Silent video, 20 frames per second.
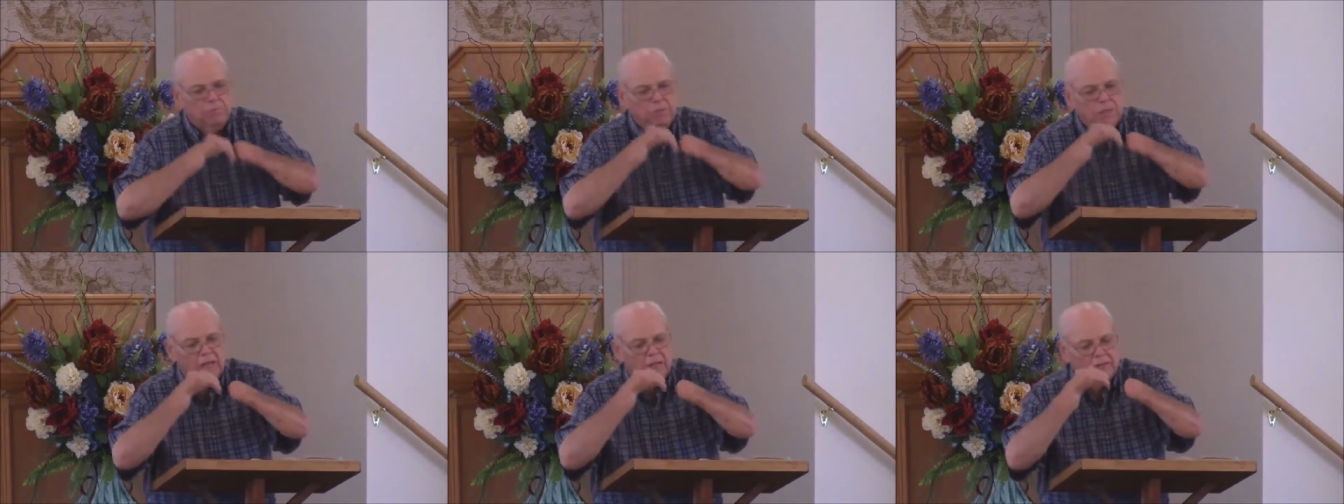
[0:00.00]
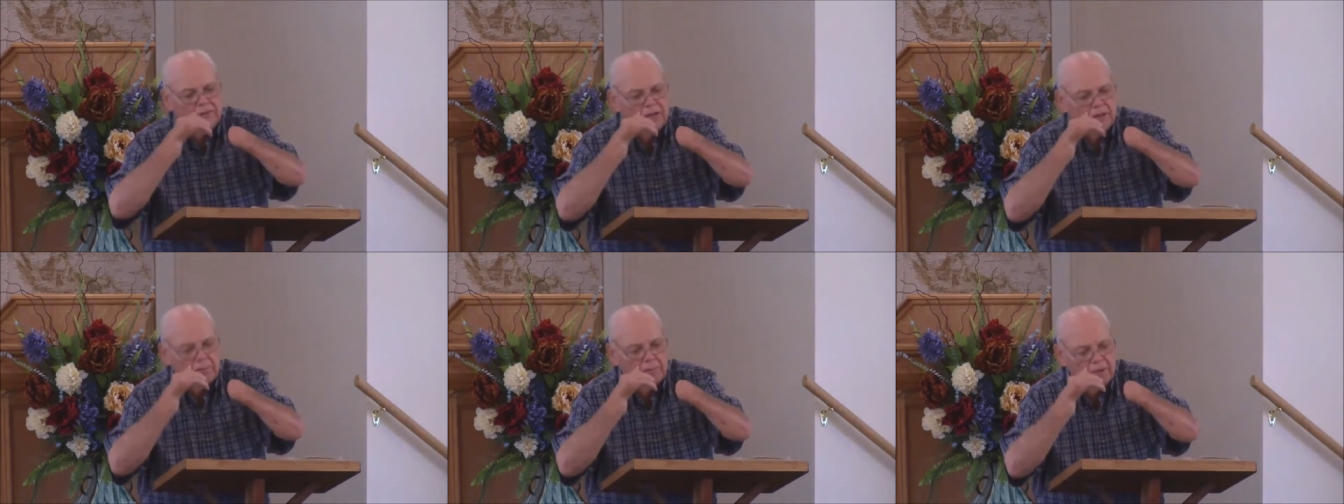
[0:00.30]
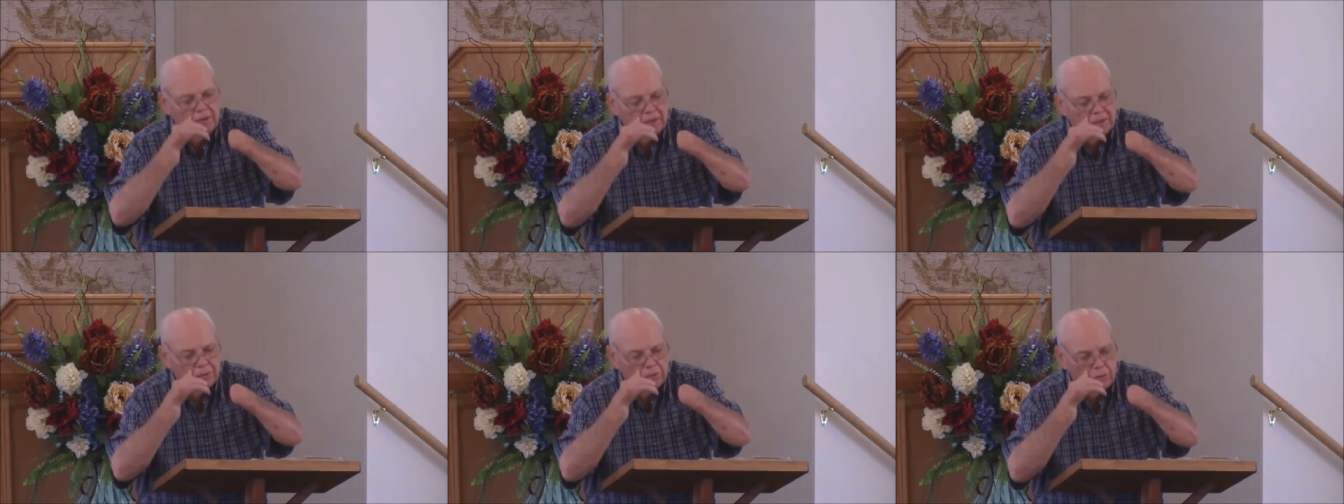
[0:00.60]
and they've
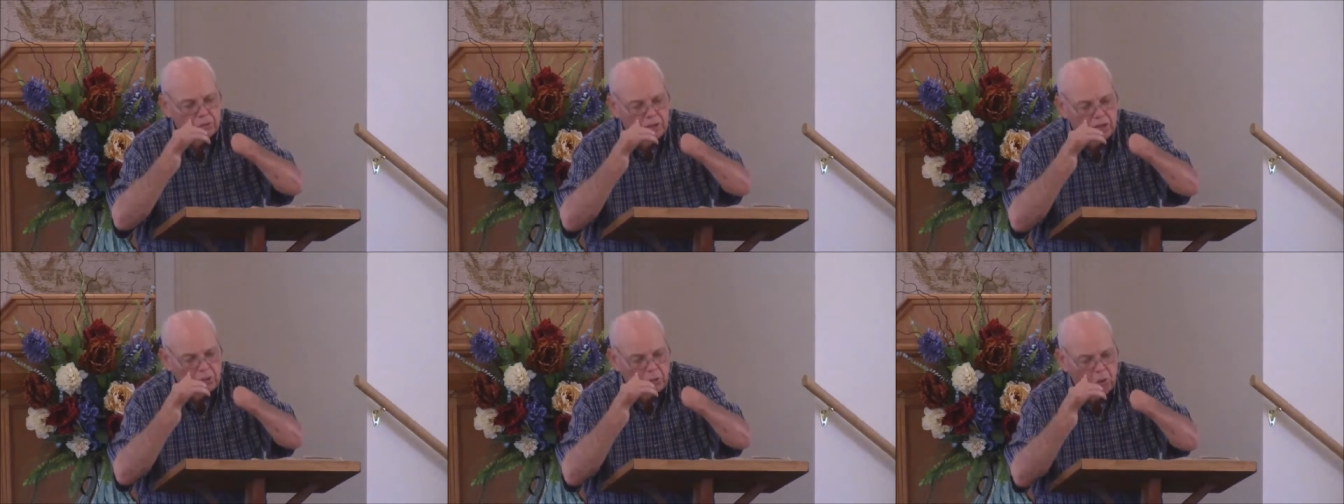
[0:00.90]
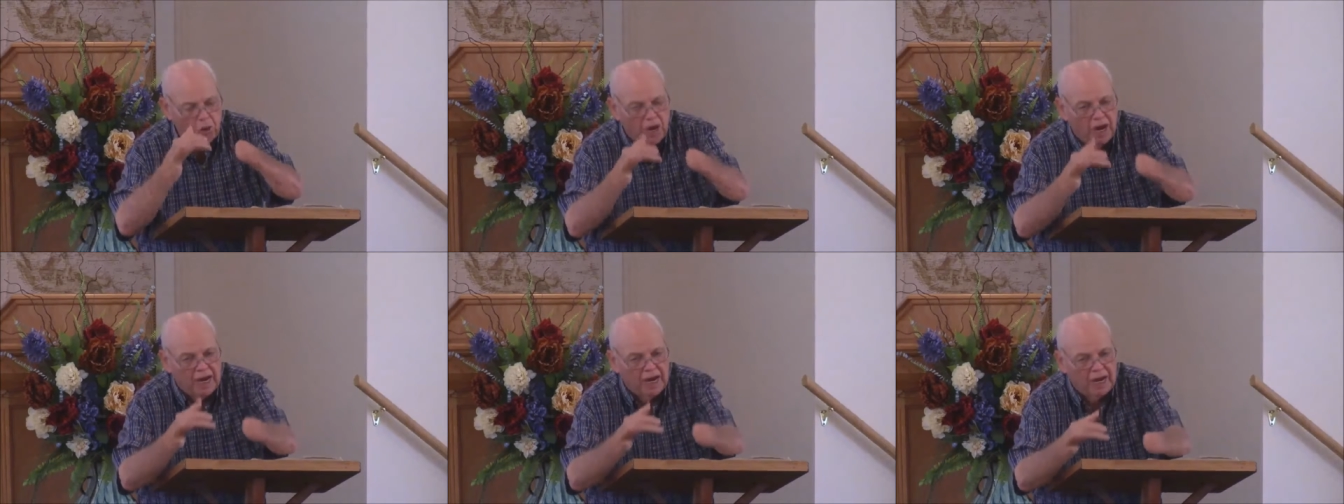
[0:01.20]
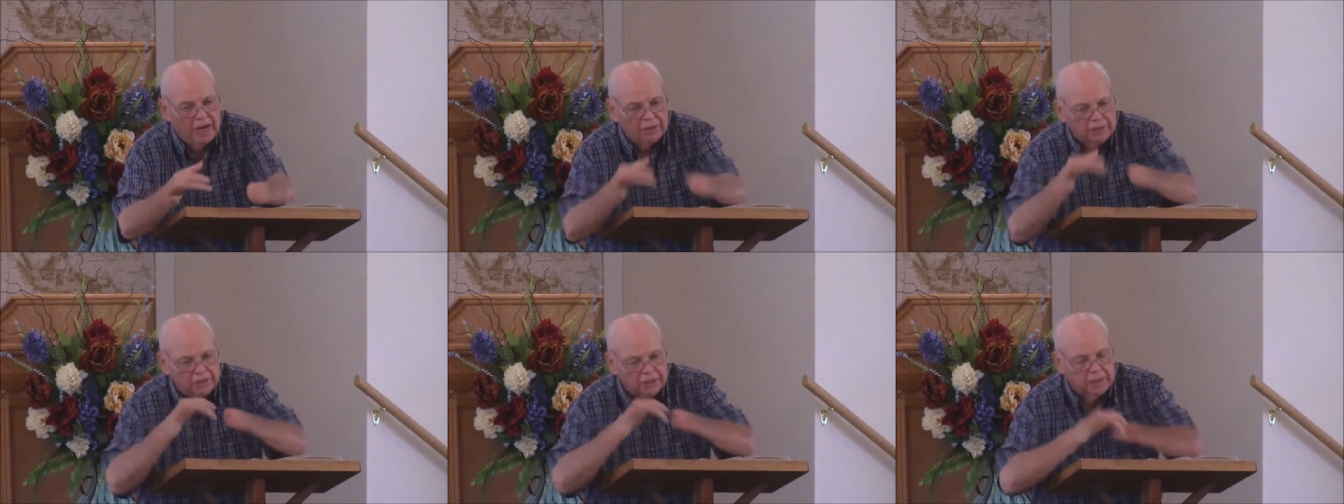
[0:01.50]
been crying
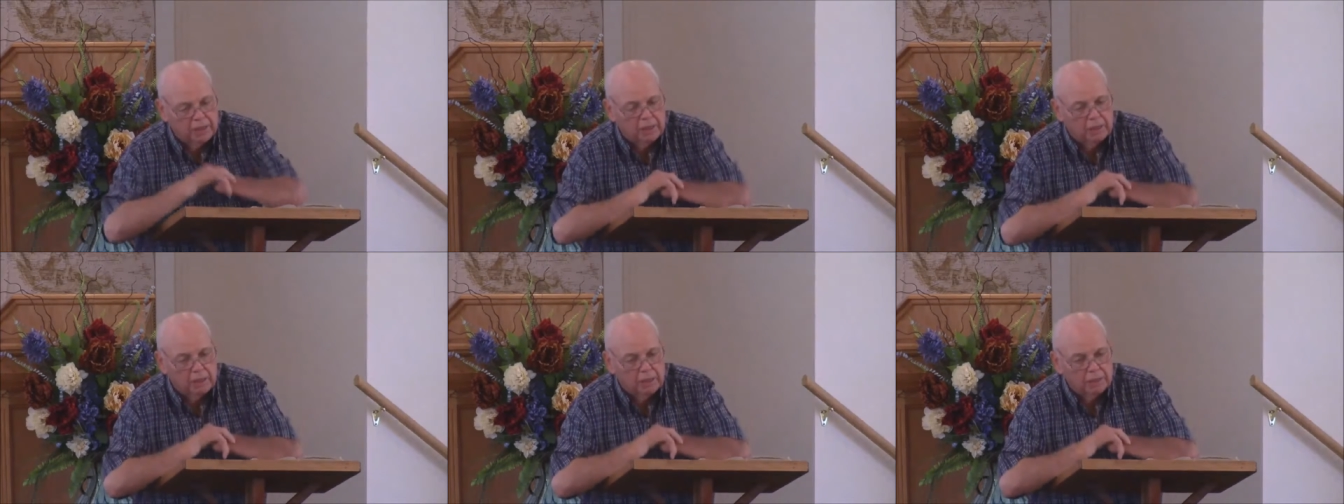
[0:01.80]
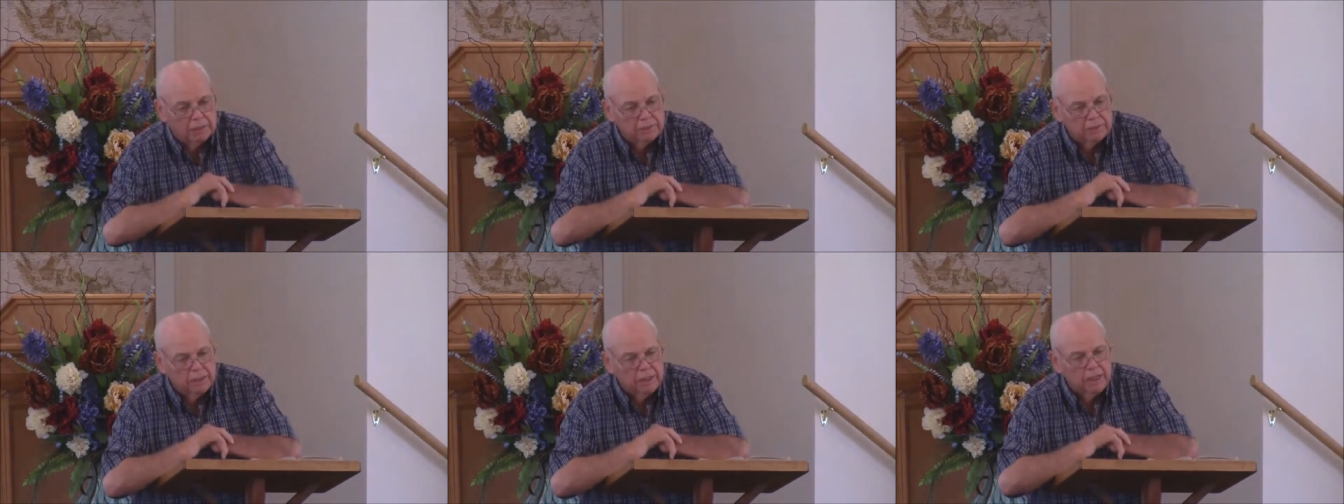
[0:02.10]
out to God